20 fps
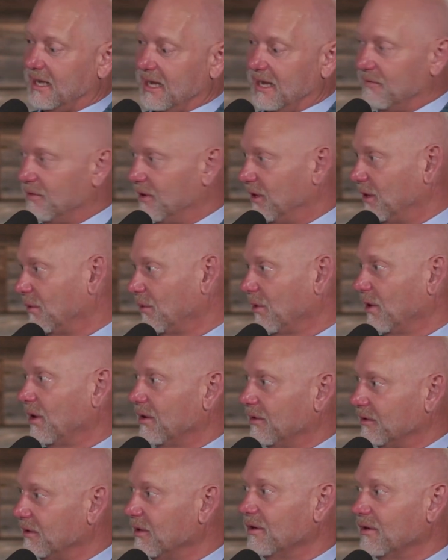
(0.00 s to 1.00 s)
everyone in the
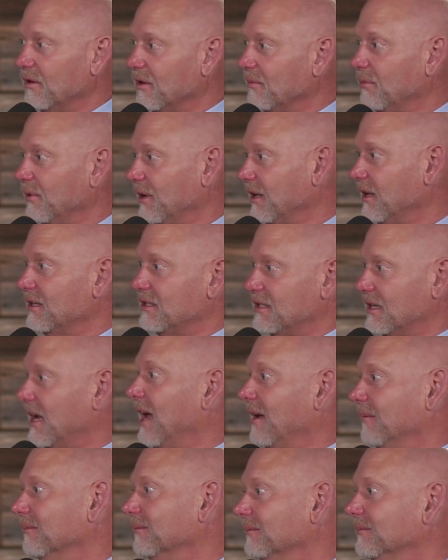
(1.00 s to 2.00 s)
world, you're in pretty good
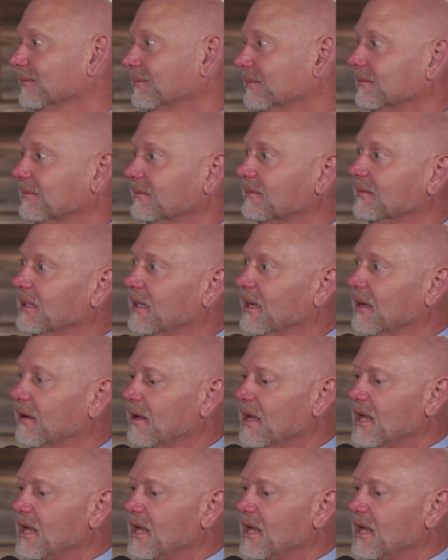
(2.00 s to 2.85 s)
shape. You know.